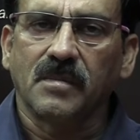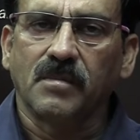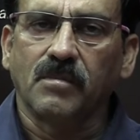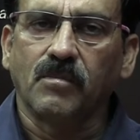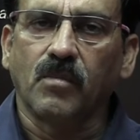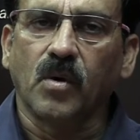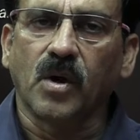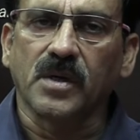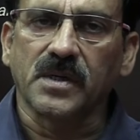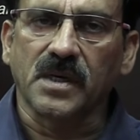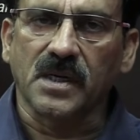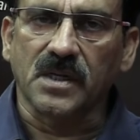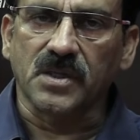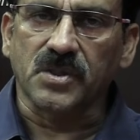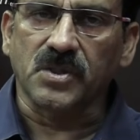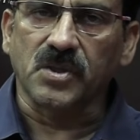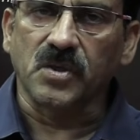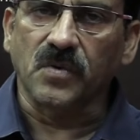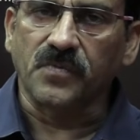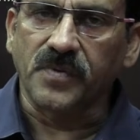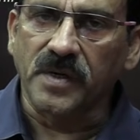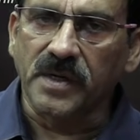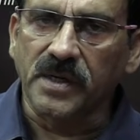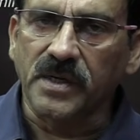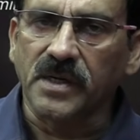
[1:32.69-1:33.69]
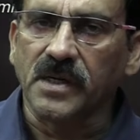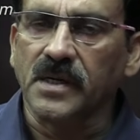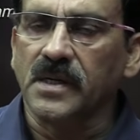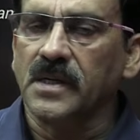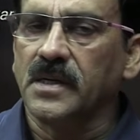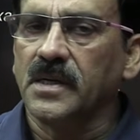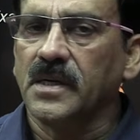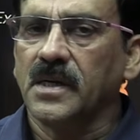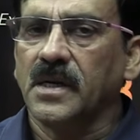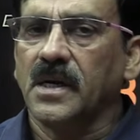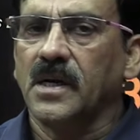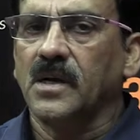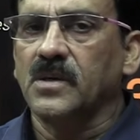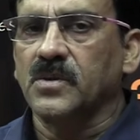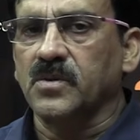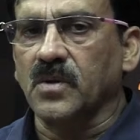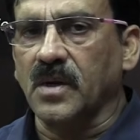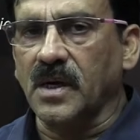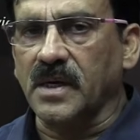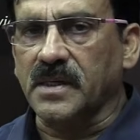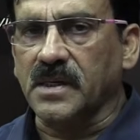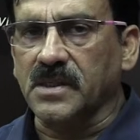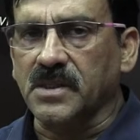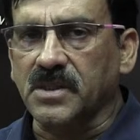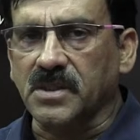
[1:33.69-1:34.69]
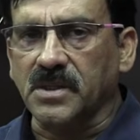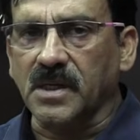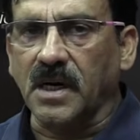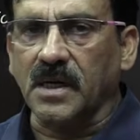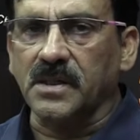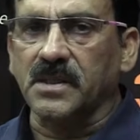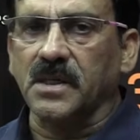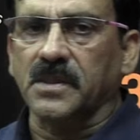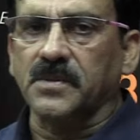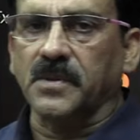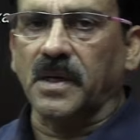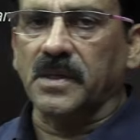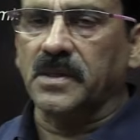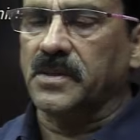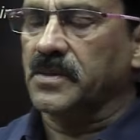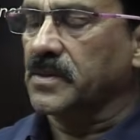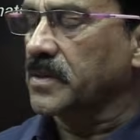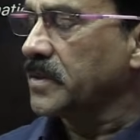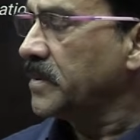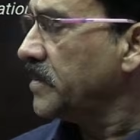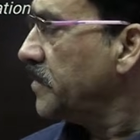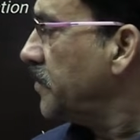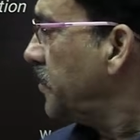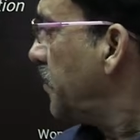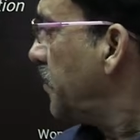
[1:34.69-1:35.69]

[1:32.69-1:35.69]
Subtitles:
modern history of India. So let us start the slide.